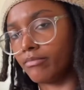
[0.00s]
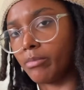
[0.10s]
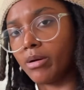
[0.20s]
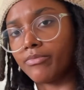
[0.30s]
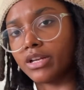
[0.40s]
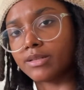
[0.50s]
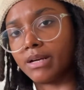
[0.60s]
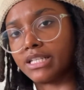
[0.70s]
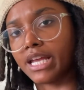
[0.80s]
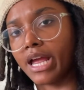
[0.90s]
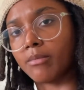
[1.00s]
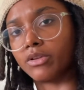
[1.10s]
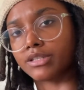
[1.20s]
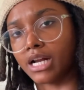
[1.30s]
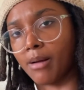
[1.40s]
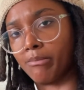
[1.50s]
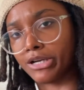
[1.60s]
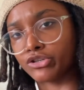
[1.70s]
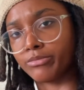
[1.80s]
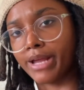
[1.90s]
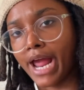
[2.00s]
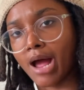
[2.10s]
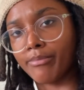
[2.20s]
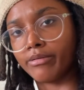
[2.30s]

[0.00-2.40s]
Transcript: mom thinks my tam looks like a mushroom cap,